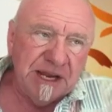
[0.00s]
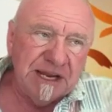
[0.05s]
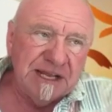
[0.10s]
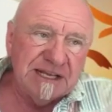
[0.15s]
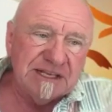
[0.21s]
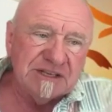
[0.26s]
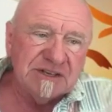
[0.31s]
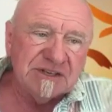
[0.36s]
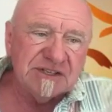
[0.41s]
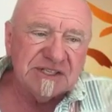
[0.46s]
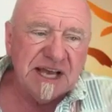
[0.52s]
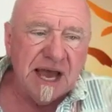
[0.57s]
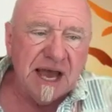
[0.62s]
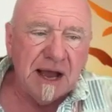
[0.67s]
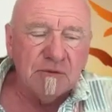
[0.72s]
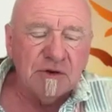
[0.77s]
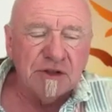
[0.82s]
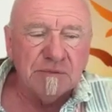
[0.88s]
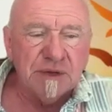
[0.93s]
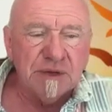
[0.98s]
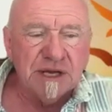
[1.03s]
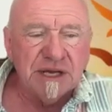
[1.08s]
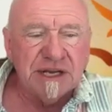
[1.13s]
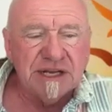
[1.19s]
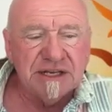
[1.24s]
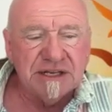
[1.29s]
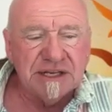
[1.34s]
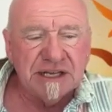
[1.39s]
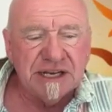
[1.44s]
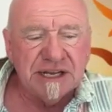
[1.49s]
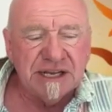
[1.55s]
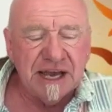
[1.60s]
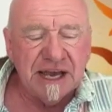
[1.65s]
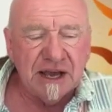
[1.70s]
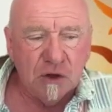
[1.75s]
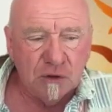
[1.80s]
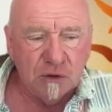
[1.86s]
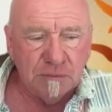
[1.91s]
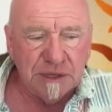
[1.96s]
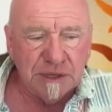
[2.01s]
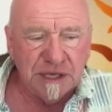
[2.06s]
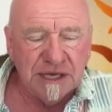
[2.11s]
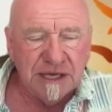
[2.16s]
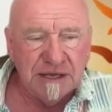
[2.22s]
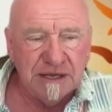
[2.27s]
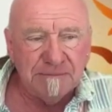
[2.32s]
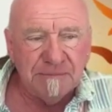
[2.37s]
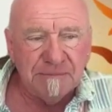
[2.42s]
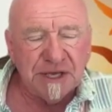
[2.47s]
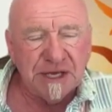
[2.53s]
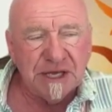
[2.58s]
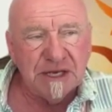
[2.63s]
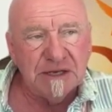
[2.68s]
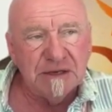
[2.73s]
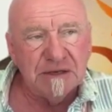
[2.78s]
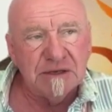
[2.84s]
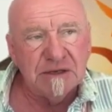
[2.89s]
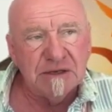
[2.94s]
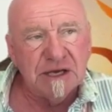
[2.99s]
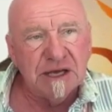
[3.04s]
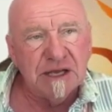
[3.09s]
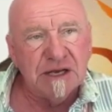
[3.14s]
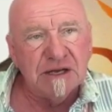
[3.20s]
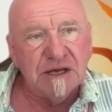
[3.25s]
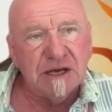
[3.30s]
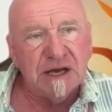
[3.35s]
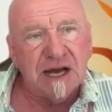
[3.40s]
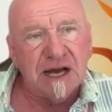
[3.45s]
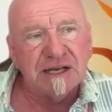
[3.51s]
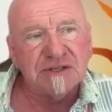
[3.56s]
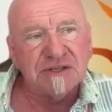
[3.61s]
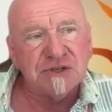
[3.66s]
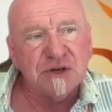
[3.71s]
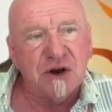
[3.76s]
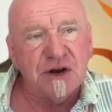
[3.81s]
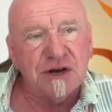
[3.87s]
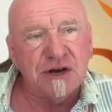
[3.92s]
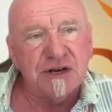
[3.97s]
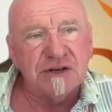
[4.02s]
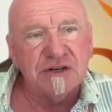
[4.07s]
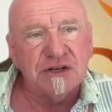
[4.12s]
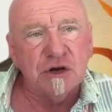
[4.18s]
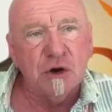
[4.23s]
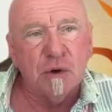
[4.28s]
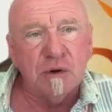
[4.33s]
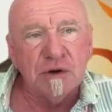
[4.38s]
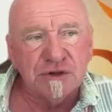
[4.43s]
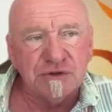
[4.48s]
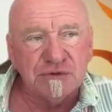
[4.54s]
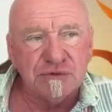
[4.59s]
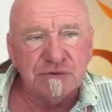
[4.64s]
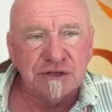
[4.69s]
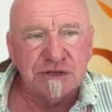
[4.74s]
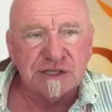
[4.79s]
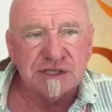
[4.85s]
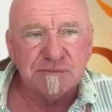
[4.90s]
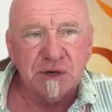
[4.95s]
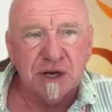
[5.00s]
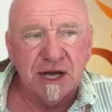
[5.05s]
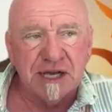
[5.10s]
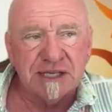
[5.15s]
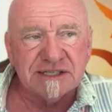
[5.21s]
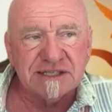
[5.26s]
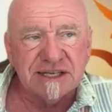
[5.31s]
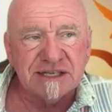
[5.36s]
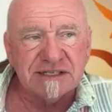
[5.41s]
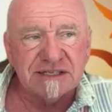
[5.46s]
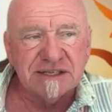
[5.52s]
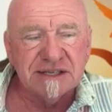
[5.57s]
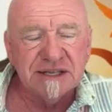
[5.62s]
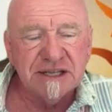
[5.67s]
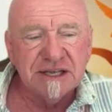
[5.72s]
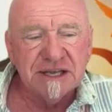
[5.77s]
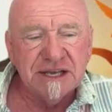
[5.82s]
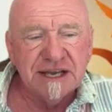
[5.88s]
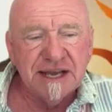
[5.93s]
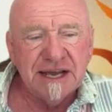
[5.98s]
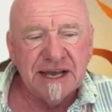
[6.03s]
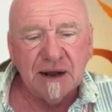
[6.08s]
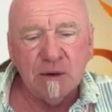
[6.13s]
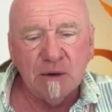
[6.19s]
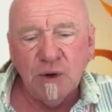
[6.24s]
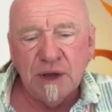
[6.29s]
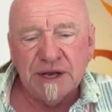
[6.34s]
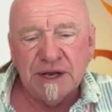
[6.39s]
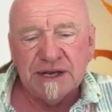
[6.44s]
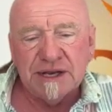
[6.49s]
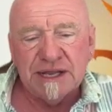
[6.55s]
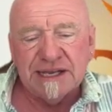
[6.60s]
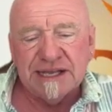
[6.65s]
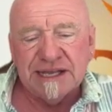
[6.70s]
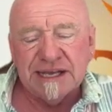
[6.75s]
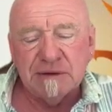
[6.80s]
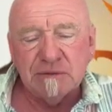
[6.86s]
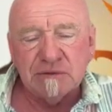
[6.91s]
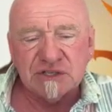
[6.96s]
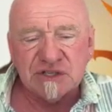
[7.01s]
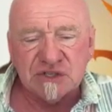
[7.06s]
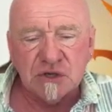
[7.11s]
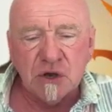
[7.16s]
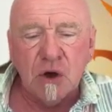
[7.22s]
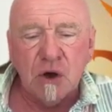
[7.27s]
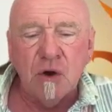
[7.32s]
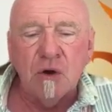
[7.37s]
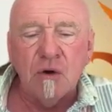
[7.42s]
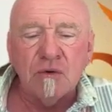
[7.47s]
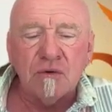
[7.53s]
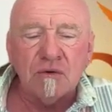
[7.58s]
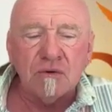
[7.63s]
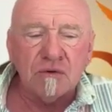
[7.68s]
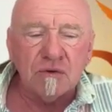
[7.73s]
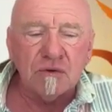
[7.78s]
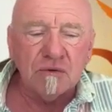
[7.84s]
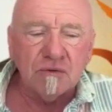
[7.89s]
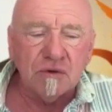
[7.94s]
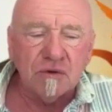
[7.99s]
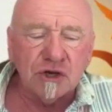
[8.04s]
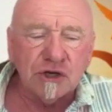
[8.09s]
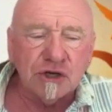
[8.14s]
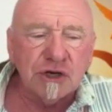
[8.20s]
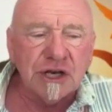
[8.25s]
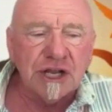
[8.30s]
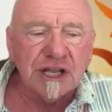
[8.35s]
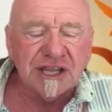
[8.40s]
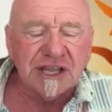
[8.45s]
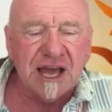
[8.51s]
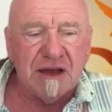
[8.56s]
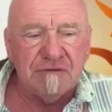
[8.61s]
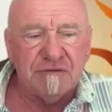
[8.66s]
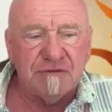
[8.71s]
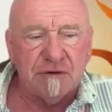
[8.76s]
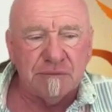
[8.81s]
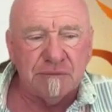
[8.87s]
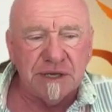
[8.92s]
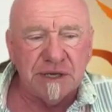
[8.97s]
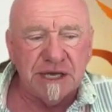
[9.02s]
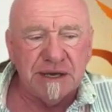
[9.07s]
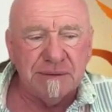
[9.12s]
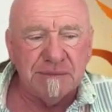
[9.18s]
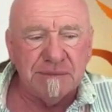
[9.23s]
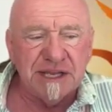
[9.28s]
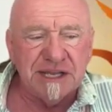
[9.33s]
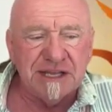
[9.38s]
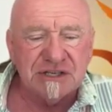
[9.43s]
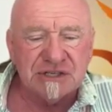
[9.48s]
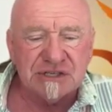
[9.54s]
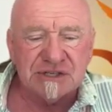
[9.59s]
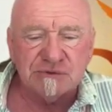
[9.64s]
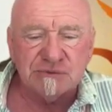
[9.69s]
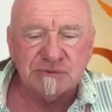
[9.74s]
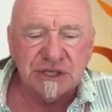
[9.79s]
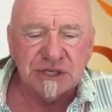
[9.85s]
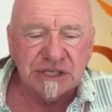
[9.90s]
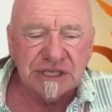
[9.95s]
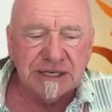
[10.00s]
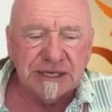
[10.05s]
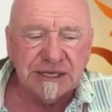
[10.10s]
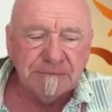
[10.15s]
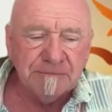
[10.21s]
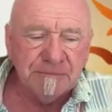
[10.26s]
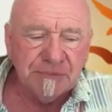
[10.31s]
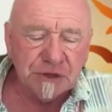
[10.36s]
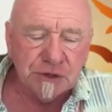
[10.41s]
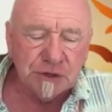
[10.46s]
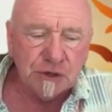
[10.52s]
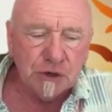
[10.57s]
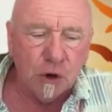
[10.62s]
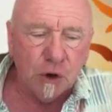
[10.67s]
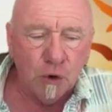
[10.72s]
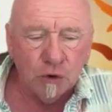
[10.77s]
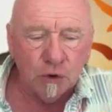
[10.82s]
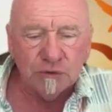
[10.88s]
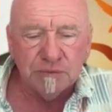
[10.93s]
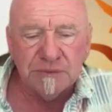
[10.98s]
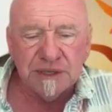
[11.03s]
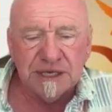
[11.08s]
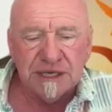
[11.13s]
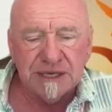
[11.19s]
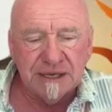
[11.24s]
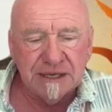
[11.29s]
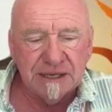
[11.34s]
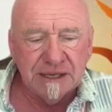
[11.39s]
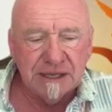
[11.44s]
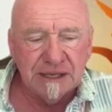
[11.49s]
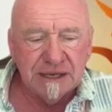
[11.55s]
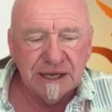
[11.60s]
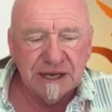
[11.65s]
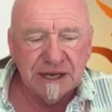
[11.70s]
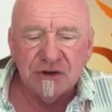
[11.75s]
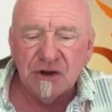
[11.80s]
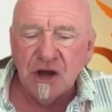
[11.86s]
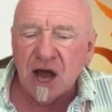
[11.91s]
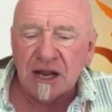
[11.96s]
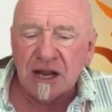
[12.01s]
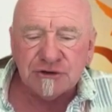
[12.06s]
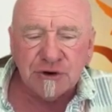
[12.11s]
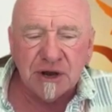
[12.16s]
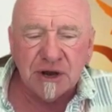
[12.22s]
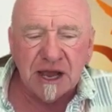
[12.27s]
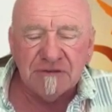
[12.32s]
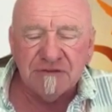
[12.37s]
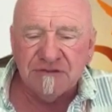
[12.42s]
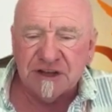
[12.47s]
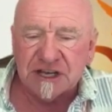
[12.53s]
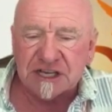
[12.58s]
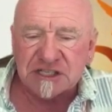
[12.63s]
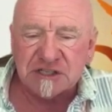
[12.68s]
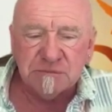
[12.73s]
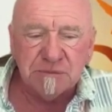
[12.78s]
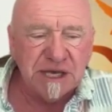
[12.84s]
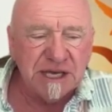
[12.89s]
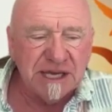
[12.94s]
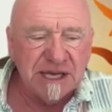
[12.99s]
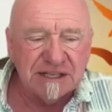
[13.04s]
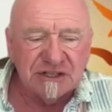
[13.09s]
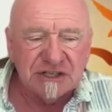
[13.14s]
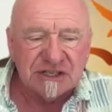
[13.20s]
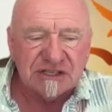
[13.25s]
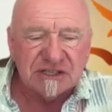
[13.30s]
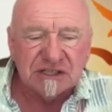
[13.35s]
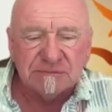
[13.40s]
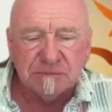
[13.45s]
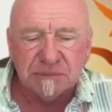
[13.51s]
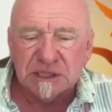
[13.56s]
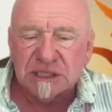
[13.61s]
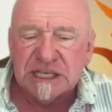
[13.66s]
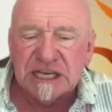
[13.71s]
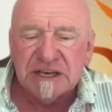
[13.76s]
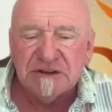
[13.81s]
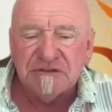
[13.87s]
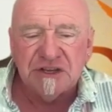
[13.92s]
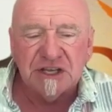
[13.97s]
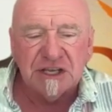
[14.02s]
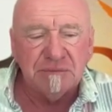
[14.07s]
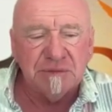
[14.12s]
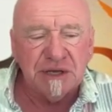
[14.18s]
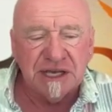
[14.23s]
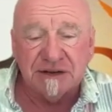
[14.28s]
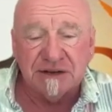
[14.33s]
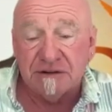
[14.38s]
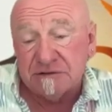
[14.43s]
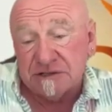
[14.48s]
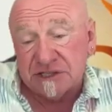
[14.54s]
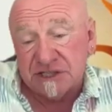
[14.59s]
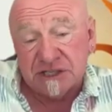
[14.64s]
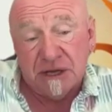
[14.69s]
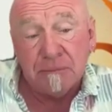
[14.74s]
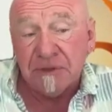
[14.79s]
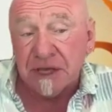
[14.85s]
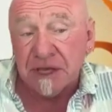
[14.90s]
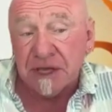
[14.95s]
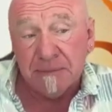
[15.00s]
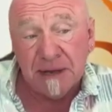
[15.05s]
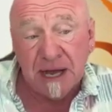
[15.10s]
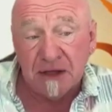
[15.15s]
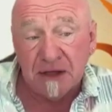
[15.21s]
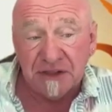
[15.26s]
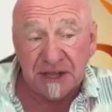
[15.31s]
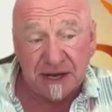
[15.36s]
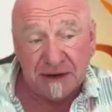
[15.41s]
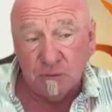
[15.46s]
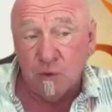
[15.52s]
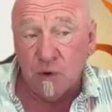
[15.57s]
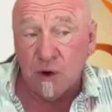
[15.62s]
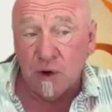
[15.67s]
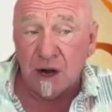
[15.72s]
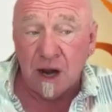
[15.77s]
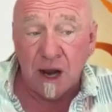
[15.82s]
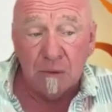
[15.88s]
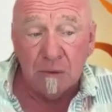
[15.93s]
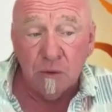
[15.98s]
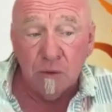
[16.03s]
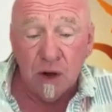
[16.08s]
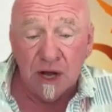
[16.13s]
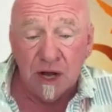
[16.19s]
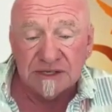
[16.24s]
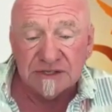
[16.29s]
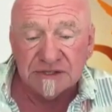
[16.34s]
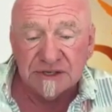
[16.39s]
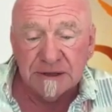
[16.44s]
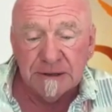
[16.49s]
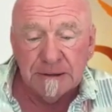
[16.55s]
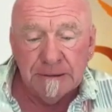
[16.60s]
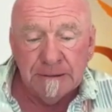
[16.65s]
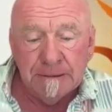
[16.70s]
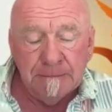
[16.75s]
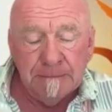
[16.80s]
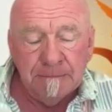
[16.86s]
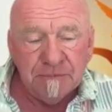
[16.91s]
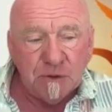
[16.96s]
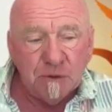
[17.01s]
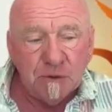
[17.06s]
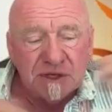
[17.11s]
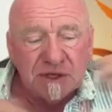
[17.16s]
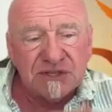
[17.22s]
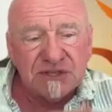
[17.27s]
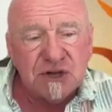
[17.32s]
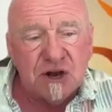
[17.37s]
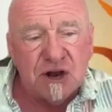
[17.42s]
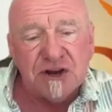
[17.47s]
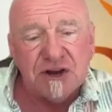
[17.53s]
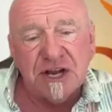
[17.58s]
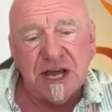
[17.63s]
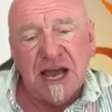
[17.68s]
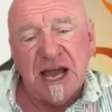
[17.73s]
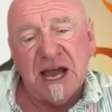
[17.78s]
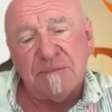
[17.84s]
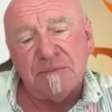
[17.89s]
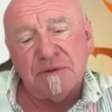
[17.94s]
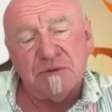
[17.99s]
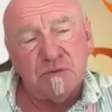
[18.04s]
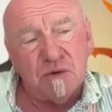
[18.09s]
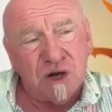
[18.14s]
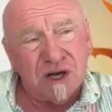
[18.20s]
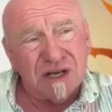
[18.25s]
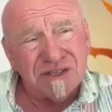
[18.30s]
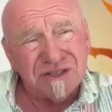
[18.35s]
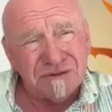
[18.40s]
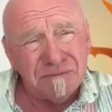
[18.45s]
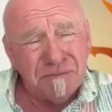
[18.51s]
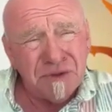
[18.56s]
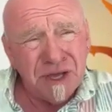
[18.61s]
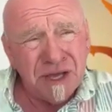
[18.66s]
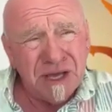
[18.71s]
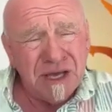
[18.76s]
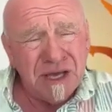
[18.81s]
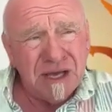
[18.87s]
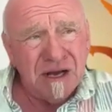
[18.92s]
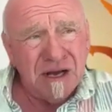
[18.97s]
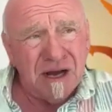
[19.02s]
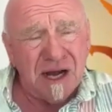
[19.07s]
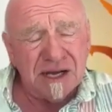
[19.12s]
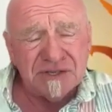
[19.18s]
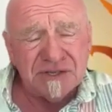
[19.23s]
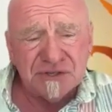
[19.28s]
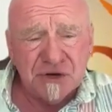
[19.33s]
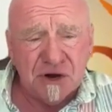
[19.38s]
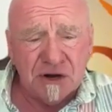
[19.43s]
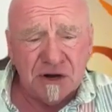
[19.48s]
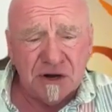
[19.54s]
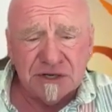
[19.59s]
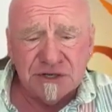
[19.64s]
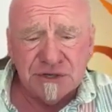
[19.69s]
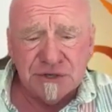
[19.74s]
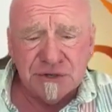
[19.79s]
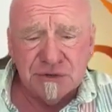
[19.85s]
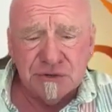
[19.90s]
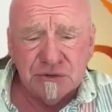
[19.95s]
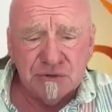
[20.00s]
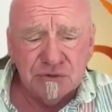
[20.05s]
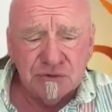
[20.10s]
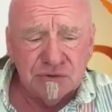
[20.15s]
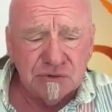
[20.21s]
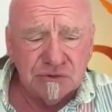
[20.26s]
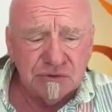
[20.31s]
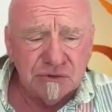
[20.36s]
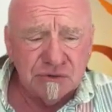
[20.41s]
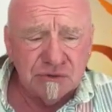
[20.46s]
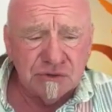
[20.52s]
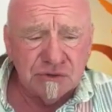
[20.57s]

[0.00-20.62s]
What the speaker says: And he just sat with me, and he held me, and I started going through this process. And I went, and he was so good at that for me. I mean, he just really could hold me and not try and fix me and just believed in me. And there was something about that and where I was, that what started to happen was I started to